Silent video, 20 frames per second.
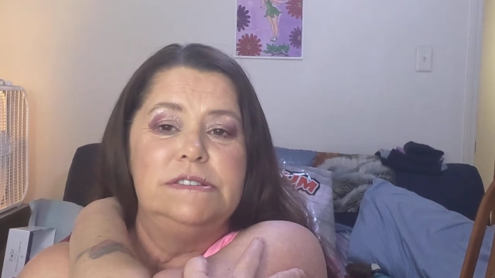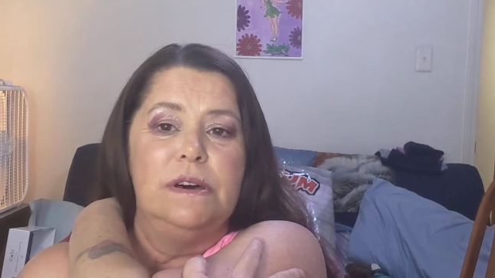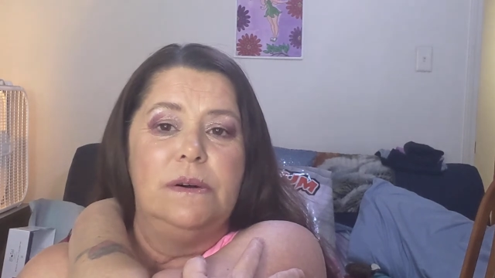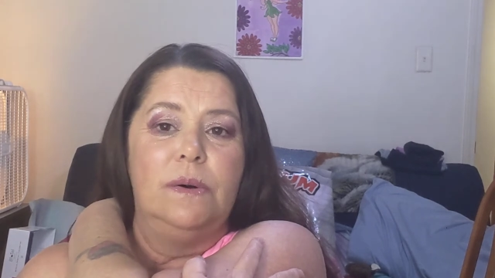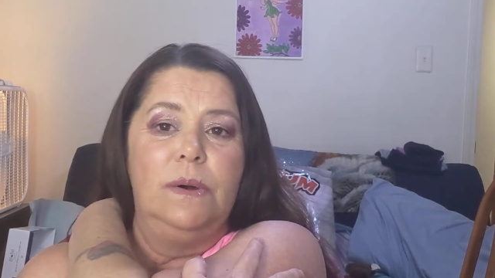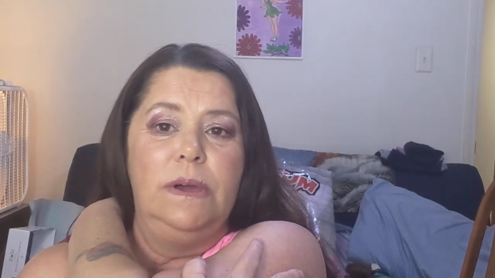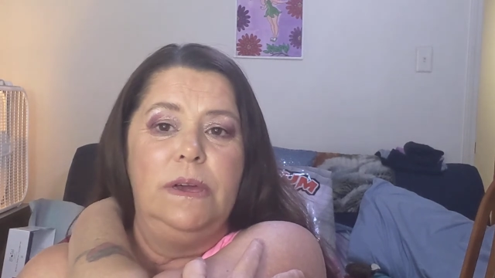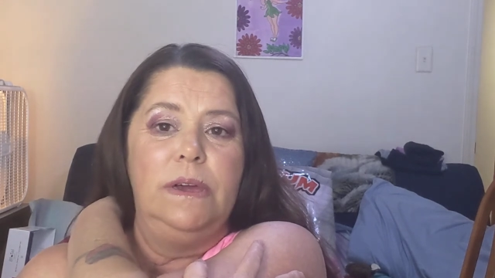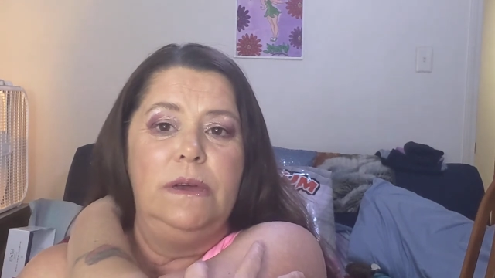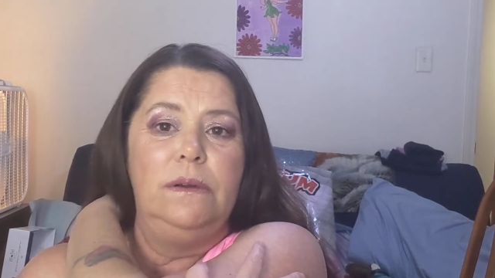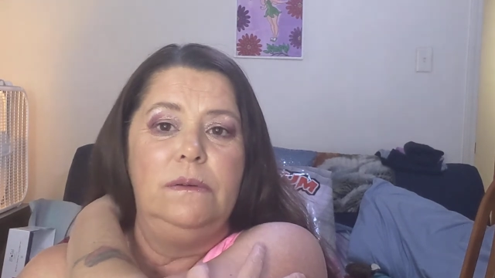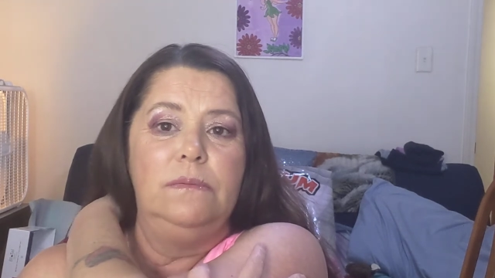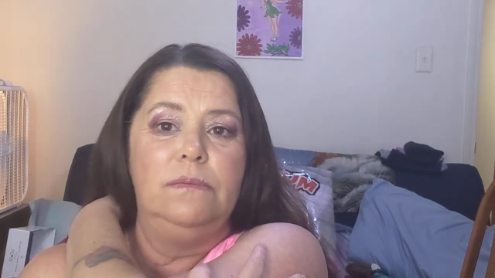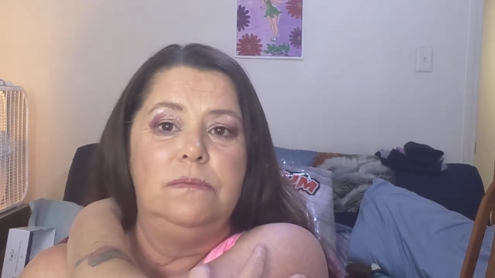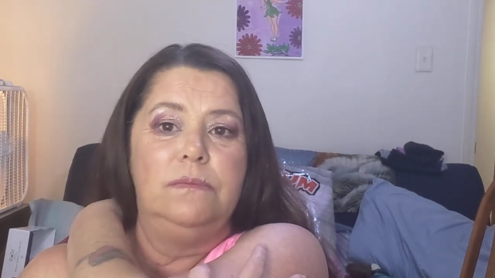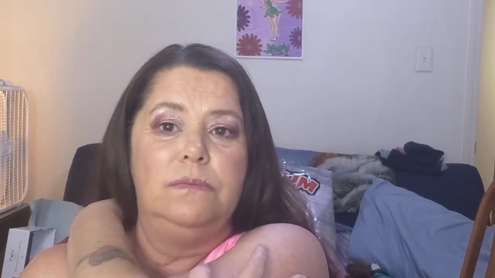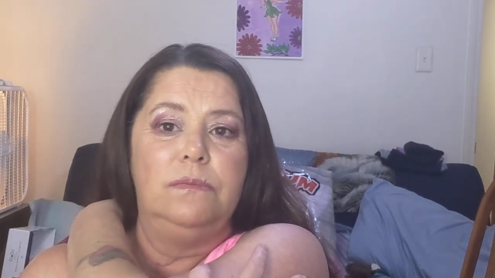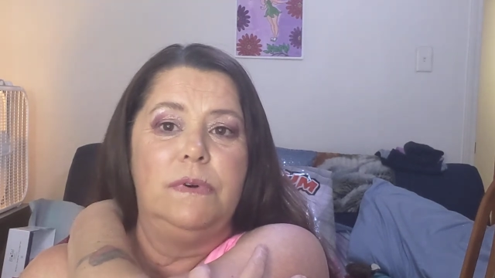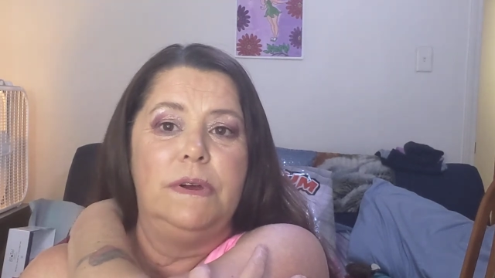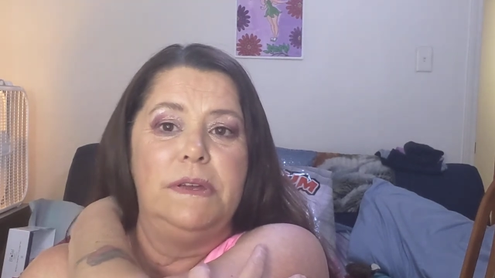so he
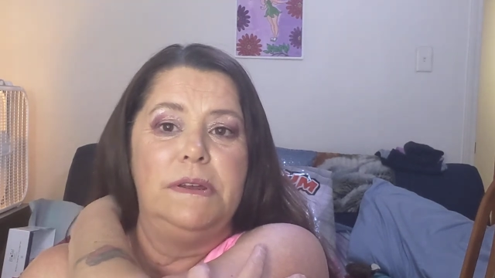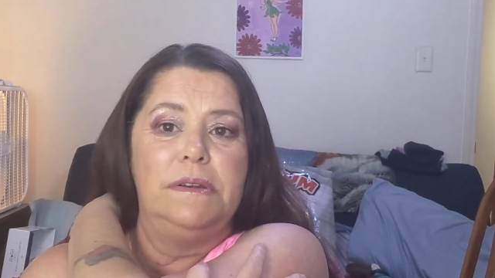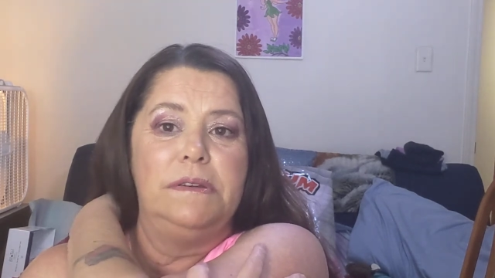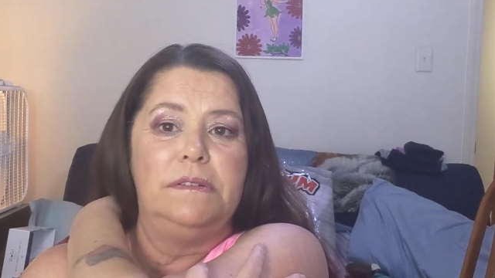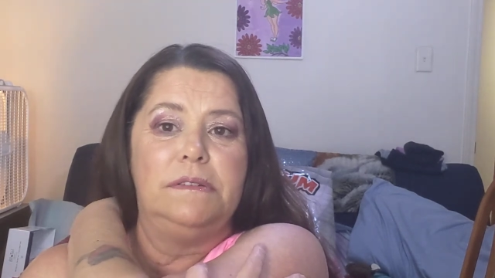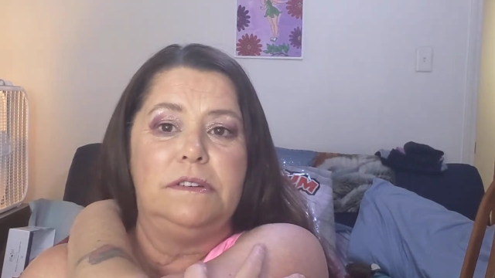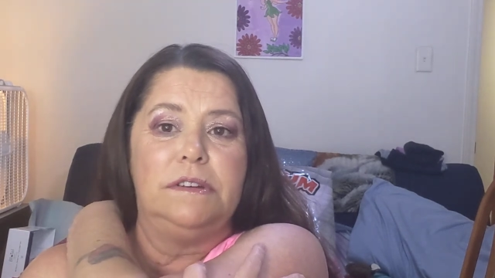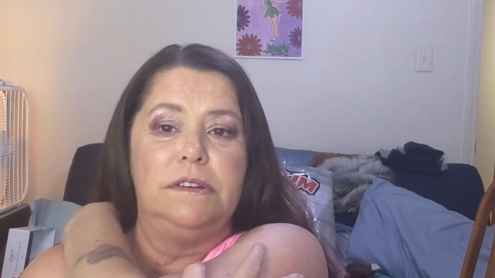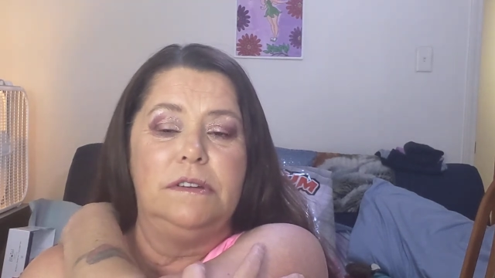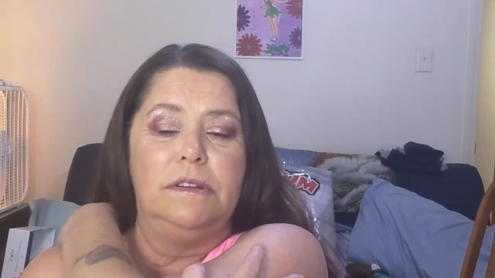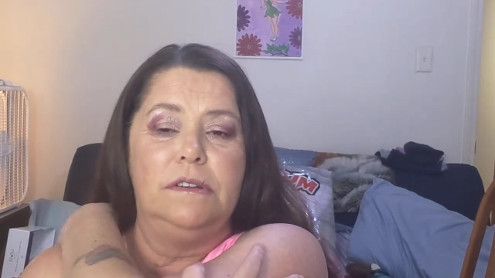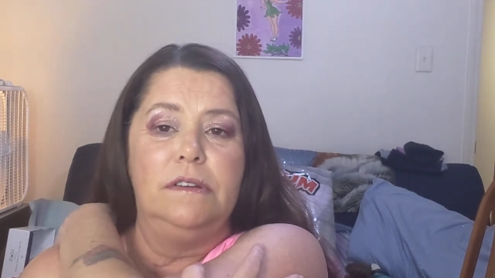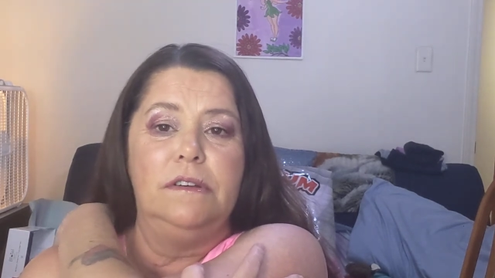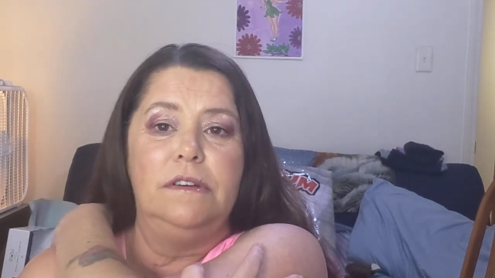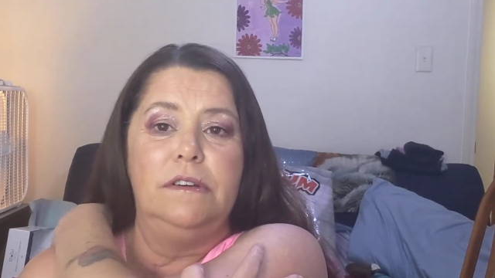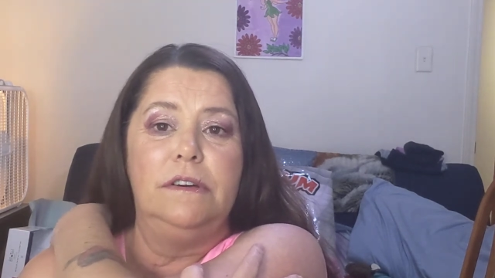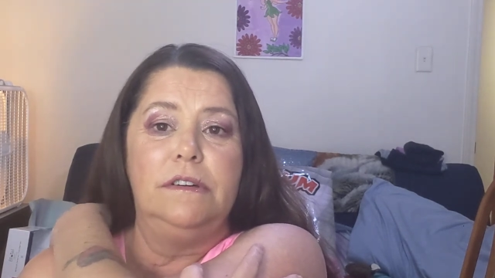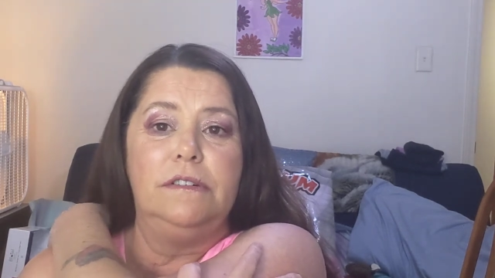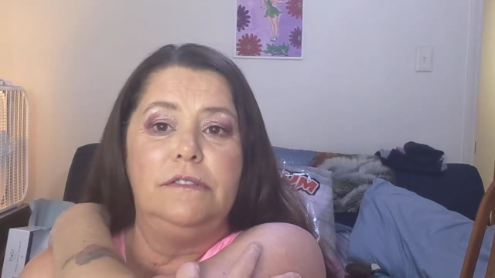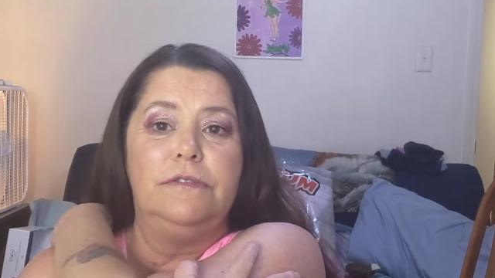went to
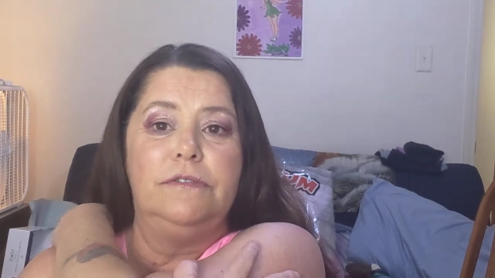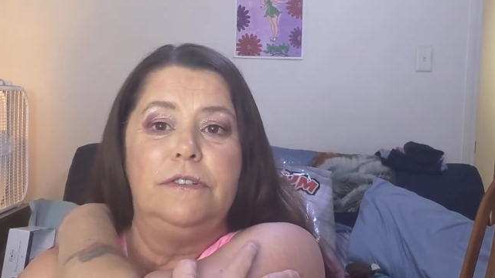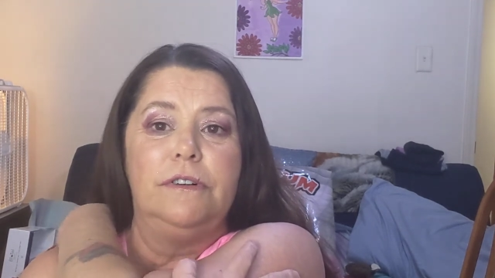look